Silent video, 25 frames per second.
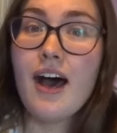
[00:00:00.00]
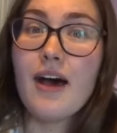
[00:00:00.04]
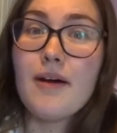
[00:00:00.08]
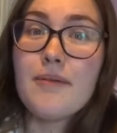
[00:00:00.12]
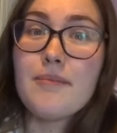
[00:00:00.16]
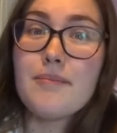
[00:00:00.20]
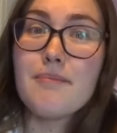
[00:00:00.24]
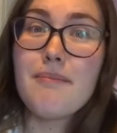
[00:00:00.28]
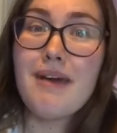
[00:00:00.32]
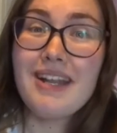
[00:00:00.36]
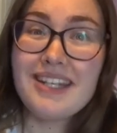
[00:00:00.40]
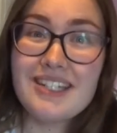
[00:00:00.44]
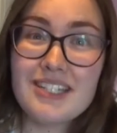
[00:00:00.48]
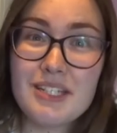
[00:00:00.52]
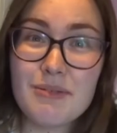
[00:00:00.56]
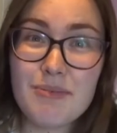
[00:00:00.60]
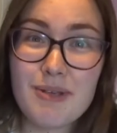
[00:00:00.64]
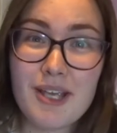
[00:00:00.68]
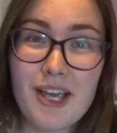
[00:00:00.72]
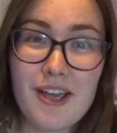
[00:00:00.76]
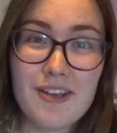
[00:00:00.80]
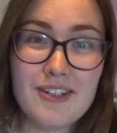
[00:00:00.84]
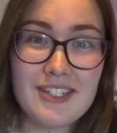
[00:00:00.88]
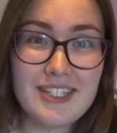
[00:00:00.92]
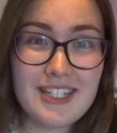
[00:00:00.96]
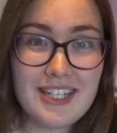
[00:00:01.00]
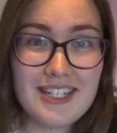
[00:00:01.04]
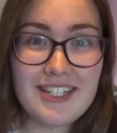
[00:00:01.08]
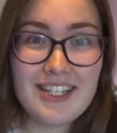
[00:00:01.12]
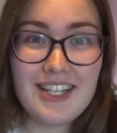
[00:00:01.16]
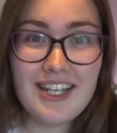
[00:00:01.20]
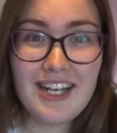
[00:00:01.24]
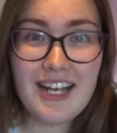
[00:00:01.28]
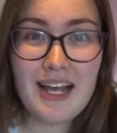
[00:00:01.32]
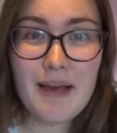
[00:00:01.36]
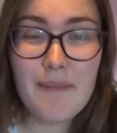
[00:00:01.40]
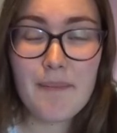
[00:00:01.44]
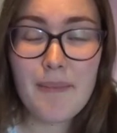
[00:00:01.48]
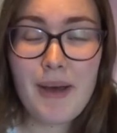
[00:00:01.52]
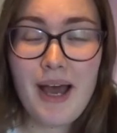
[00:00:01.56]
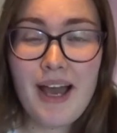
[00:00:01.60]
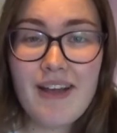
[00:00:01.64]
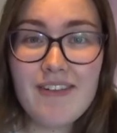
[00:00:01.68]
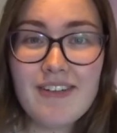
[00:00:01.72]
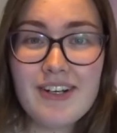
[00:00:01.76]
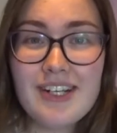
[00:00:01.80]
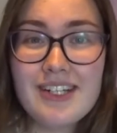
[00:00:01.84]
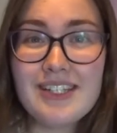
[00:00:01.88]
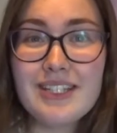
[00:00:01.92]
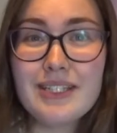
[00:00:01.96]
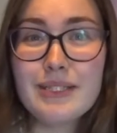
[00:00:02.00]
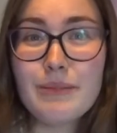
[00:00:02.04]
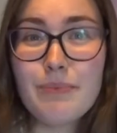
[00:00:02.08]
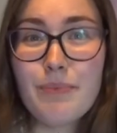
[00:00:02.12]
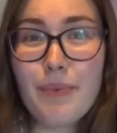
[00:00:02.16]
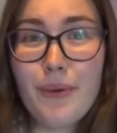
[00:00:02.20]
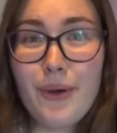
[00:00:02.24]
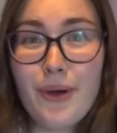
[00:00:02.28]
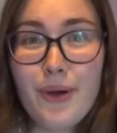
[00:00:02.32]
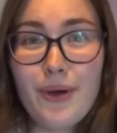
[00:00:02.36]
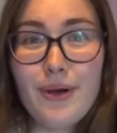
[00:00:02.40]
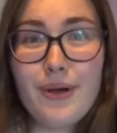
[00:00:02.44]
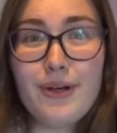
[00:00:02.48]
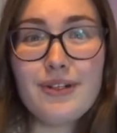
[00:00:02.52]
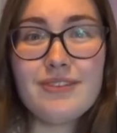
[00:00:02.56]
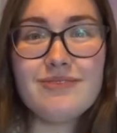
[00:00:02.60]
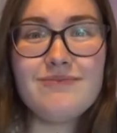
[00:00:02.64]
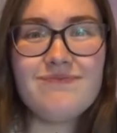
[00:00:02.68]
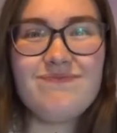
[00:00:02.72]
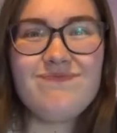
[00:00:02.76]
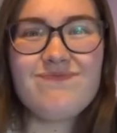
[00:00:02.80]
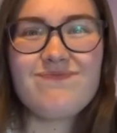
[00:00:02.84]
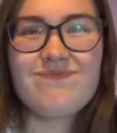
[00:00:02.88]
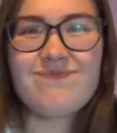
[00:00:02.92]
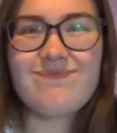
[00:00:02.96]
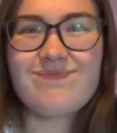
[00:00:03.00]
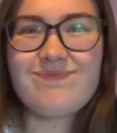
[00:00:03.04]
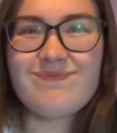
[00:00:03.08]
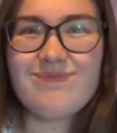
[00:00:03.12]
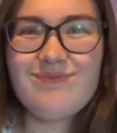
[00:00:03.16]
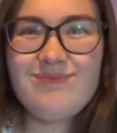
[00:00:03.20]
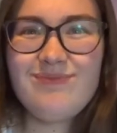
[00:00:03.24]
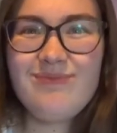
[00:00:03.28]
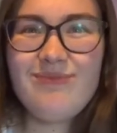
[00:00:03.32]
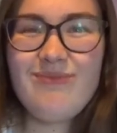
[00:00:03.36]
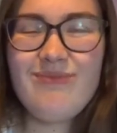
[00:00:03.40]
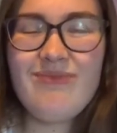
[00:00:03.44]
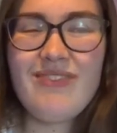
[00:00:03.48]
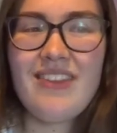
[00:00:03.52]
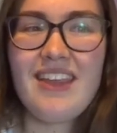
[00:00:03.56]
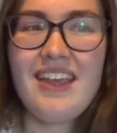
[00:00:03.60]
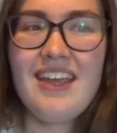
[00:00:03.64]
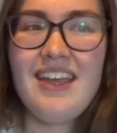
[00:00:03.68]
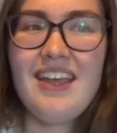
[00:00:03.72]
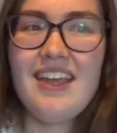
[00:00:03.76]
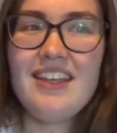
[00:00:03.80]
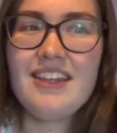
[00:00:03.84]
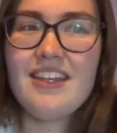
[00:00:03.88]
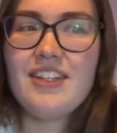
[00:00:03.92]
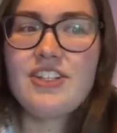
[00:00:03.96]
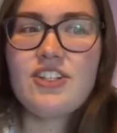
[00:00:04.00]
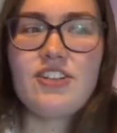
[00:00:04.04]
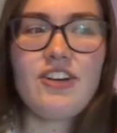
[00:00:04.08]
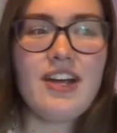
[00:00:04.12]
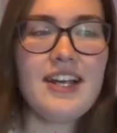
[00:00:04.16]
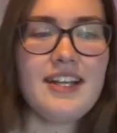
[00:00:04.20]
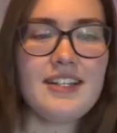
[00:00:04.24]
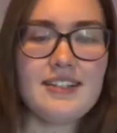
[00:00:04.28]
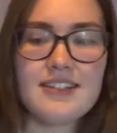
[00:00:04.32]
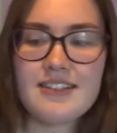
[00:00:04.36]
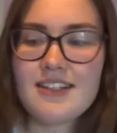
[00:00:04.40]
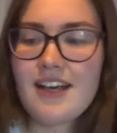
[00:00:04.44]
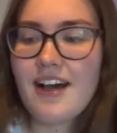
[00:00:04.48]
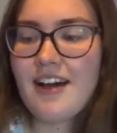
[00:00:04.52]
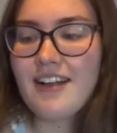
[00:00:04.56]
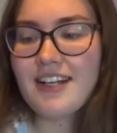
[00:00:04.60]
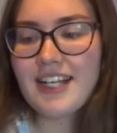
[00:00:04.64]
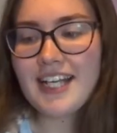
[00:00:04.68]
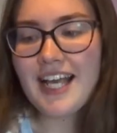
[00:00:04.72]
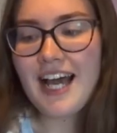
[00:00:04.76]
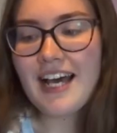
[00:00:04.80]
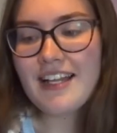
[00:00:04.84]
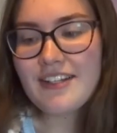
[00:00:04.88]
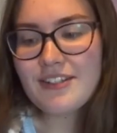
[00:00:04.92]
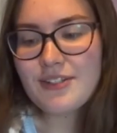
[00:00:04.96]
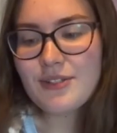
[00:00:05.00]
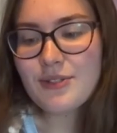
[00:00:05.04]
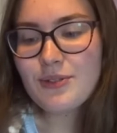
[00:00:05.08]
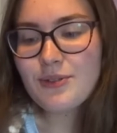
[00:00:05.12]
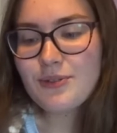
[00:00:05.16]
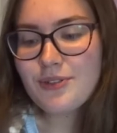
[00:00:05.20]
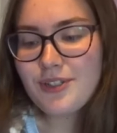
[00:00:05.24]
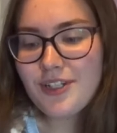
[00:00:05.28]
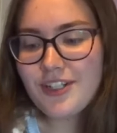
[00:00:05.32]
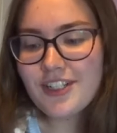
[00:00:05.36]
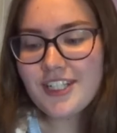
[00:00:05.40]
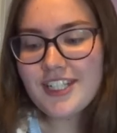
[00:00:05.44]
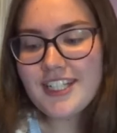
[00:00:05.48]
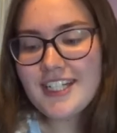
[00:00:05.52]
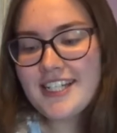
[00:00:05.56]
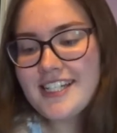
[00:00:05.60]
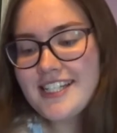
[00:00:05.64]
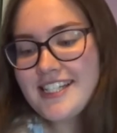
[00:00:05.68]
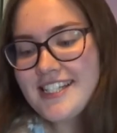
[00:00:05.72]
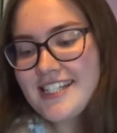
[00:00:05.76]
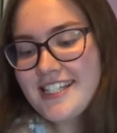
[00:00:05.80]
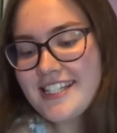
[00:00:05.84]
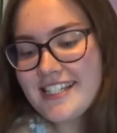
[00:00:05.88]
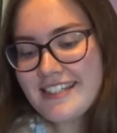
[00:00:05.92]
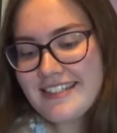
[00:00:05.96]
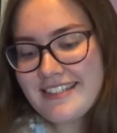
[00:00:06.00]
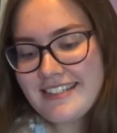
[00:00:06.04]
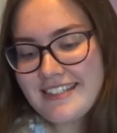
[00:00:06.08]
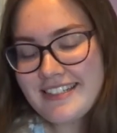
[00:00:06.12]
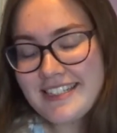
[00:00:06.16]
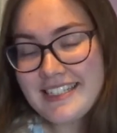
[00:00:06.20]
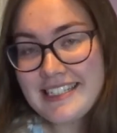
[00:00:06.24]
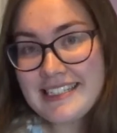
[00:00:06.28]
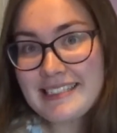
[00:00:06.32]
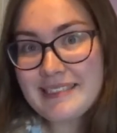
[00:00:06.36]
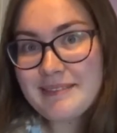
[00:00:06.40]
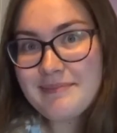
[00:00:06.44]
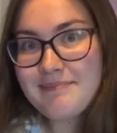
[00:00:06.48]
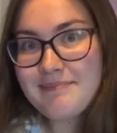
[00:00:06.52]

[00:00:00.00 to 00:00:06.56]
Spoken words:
I'm meant to be going to Disneyland Paris, but the train's kind of cancelled on us, so.